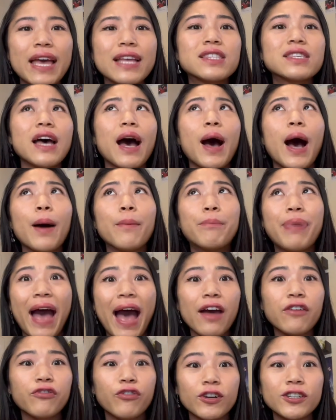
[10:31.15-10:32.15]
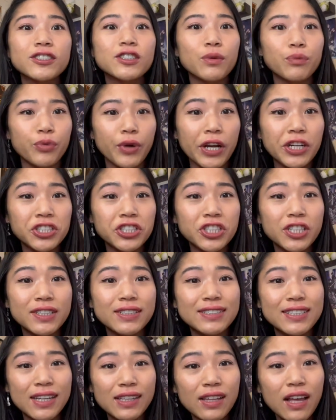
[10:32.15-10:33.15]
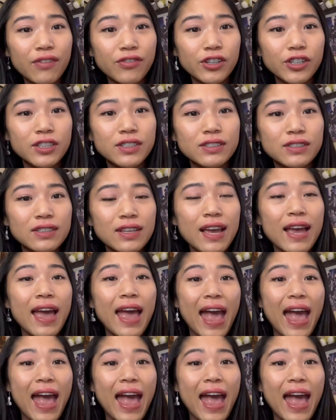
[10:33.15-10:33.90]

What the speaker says: It's a bad first impression to lovers.